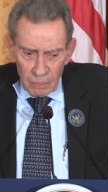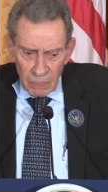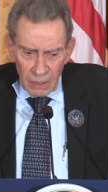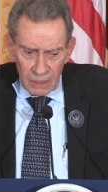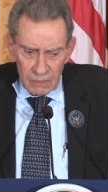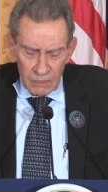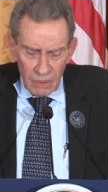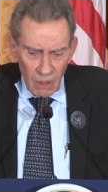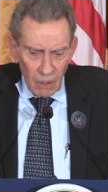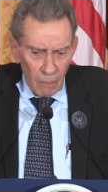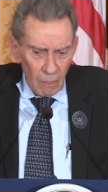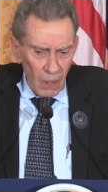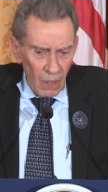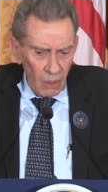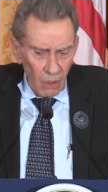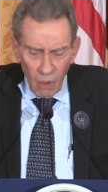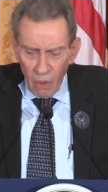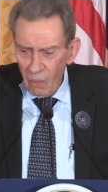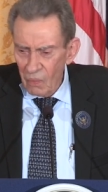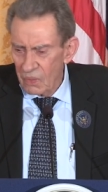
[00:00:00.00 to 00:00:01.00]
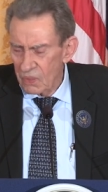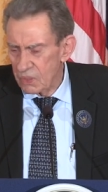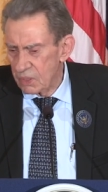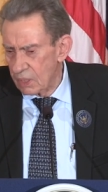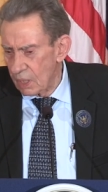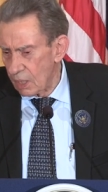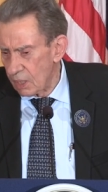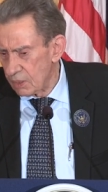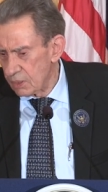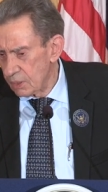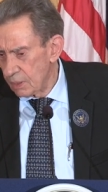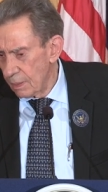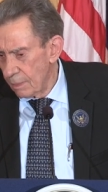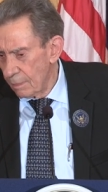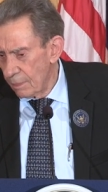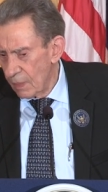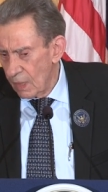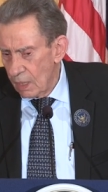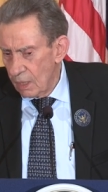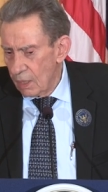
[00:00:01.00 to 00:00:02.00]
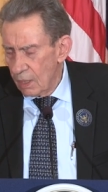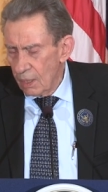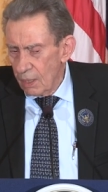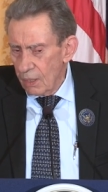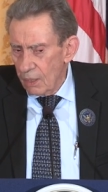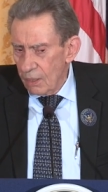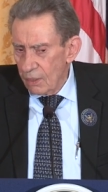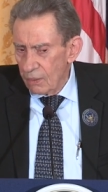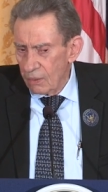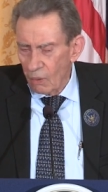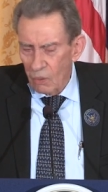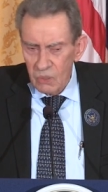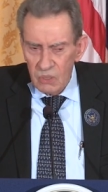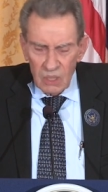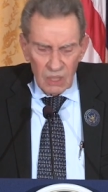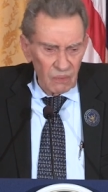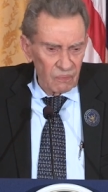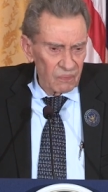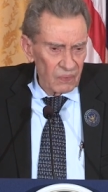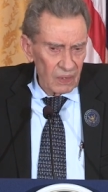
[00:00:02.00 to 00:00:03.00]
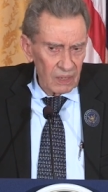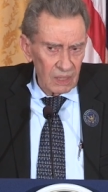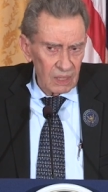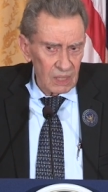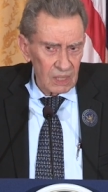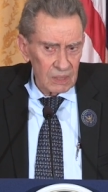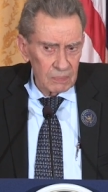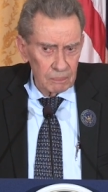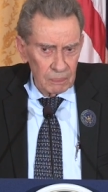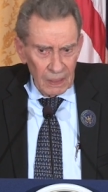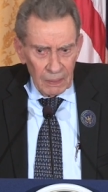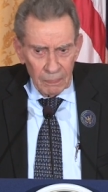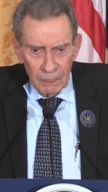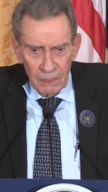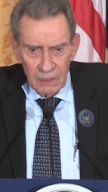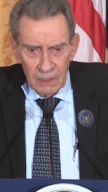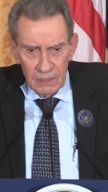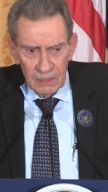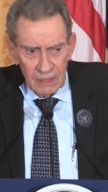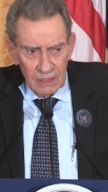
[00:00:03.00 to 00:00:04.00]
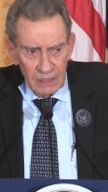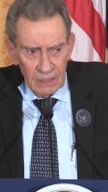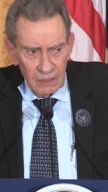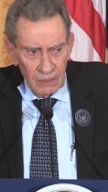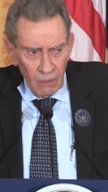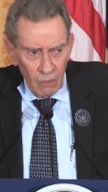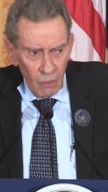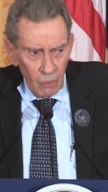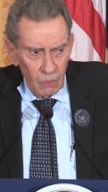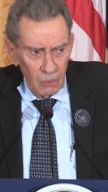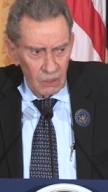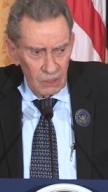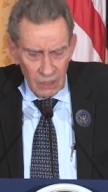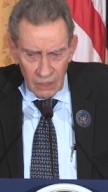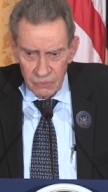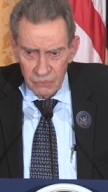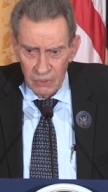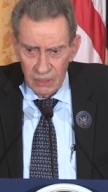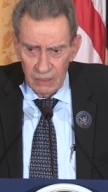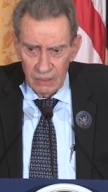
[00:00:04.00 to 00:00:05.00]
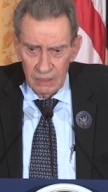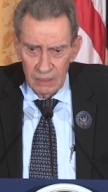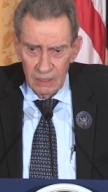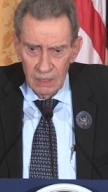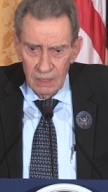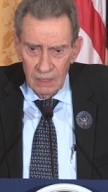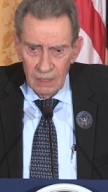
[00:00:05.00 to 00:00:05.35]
But among all the states, those are the friendliest people in, in the whole country.